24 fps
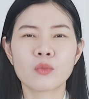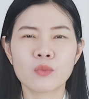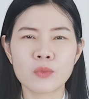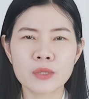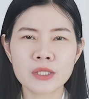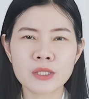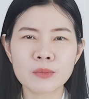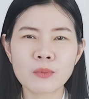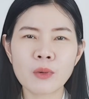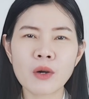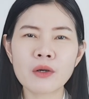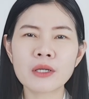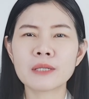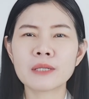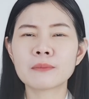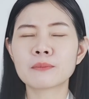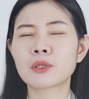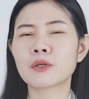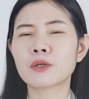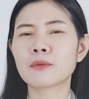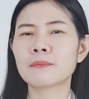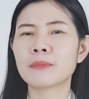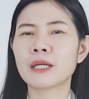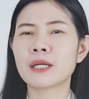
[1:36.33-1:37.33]
Visible
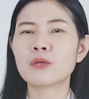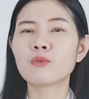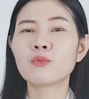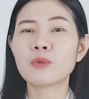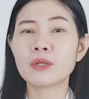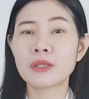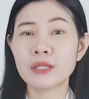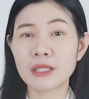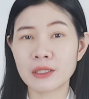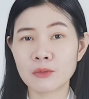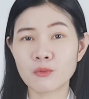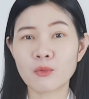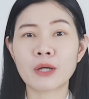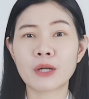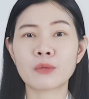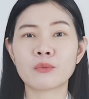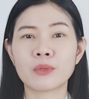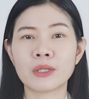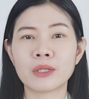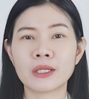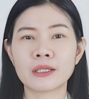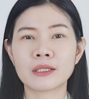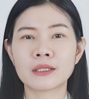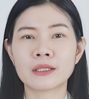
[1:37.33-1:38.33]
improvement within one
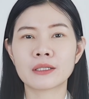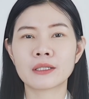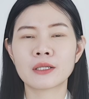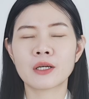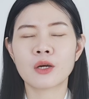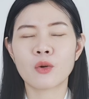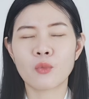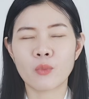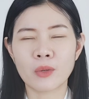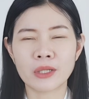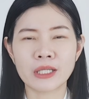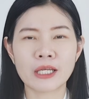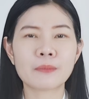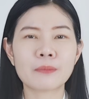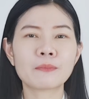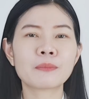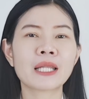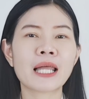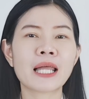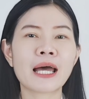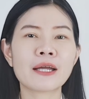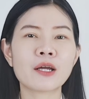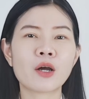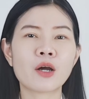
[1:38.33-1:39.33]
week when
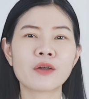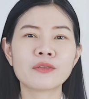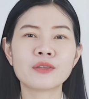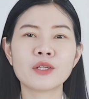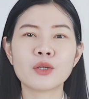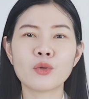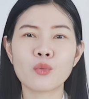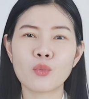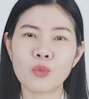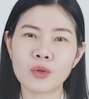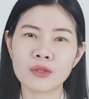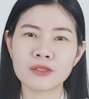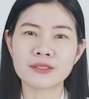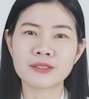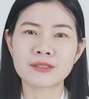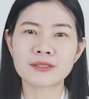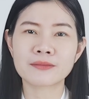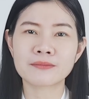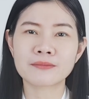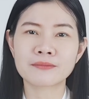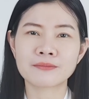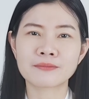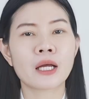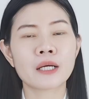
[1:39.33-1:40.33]
applied on new
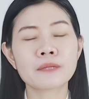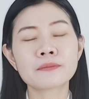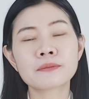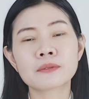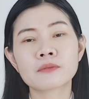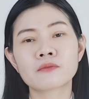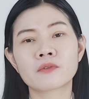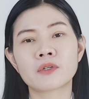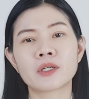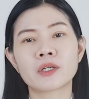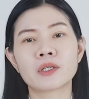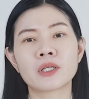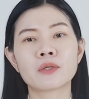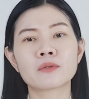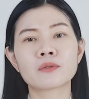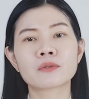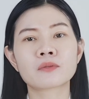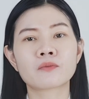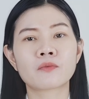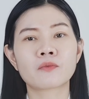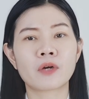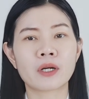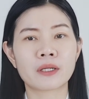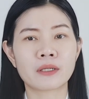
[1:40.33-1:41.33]
wounds, helps
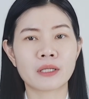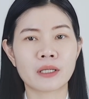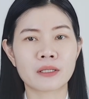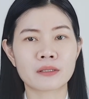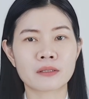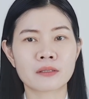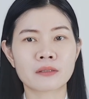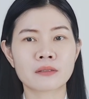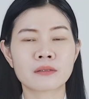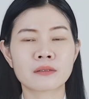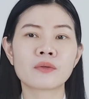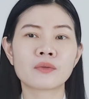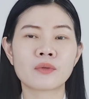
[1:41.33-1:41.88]
reduce redness,